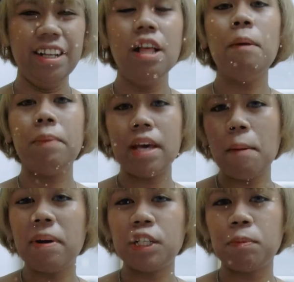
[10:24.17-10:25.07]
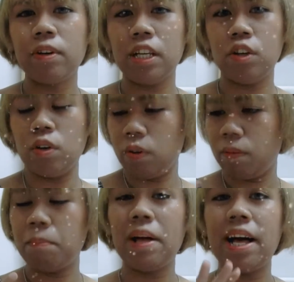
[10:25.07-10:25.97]
Become much more EQ,
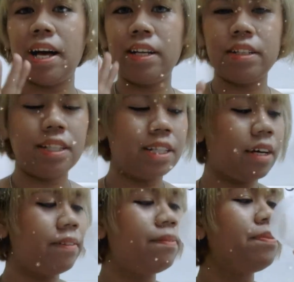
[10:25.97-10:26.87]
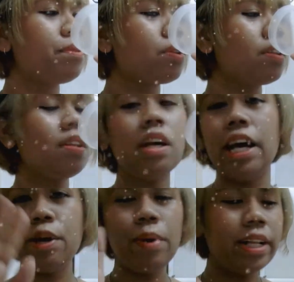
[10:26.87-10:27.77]
balance.
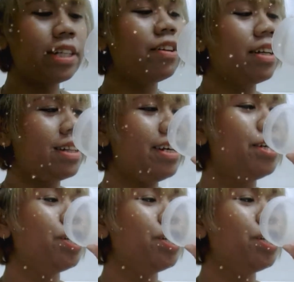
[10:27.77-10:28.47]
Anyway, that's not the thing.